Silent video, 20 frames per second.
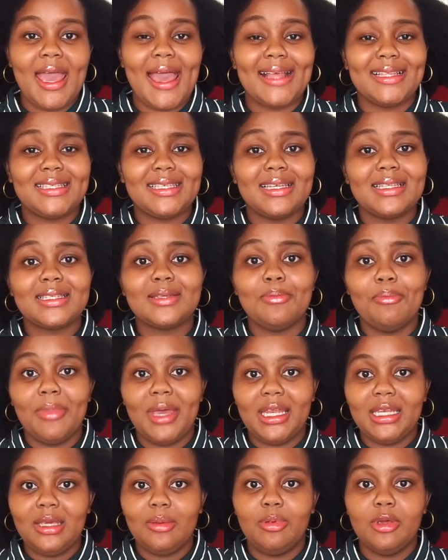And since
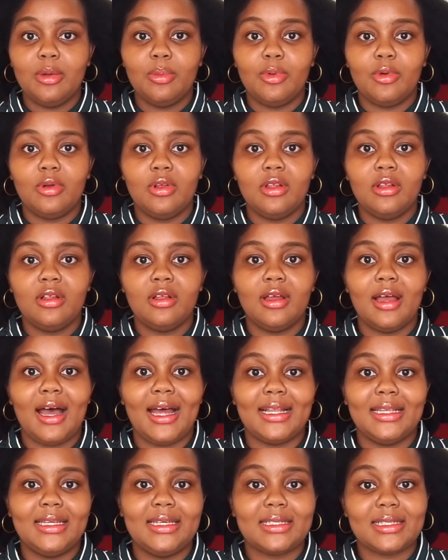many people,
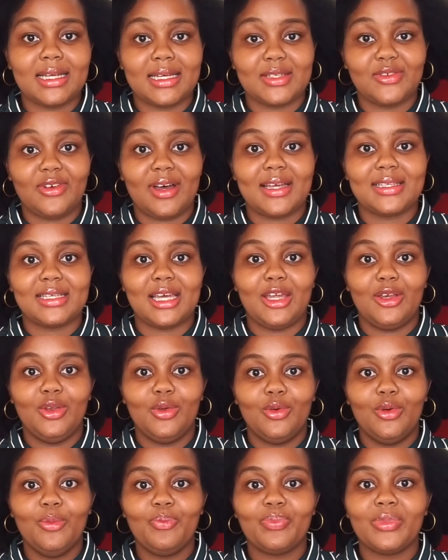at least as far as I
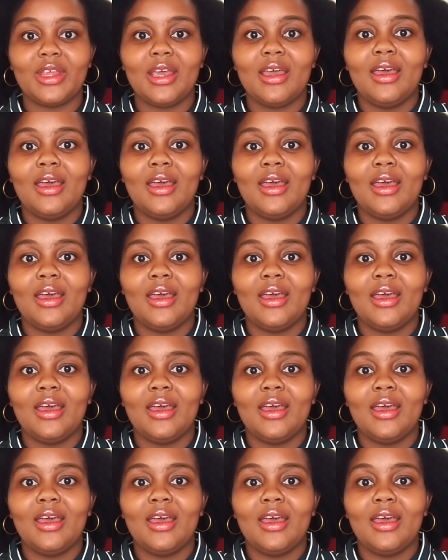know,